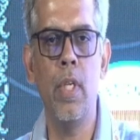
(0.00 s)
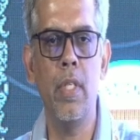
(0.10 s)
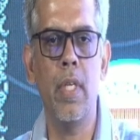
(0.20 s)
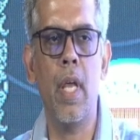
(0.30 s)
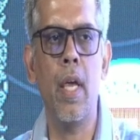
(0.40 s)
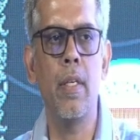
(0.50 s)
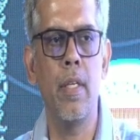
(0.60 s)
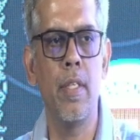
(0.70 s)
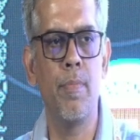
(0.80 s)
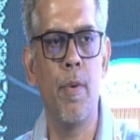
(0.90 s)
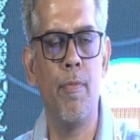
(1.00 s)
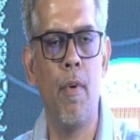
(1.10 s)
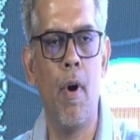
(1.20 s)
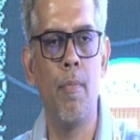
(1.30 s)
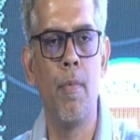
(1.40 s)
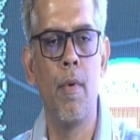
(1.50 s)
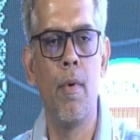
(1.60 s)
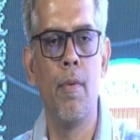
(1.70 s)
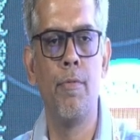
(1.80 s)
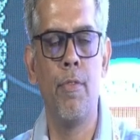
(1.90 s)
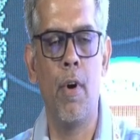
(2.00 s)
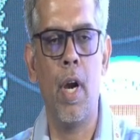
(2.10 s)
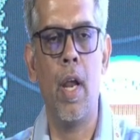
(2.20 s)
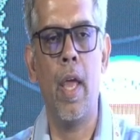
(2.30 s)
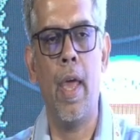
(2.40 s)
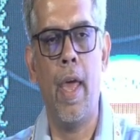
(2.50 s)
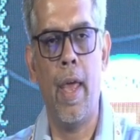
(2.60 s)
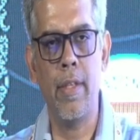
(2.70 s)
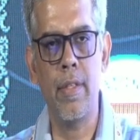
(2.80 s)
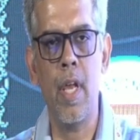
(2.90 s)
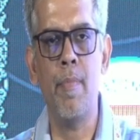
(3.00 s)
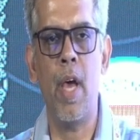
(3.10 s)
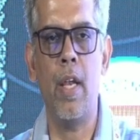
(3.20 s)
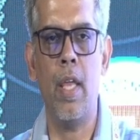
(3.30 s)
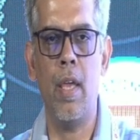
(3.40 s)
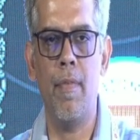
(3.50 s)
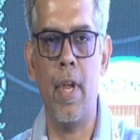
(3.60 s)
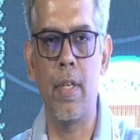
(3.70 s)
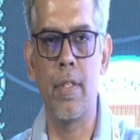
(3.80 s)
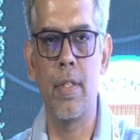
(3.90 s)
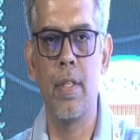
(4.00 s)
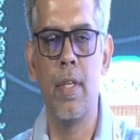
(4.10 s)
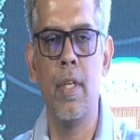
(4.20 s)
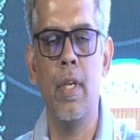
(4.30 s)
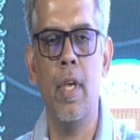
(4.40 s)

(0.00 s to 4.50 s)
NITs perform for extrahepatic events in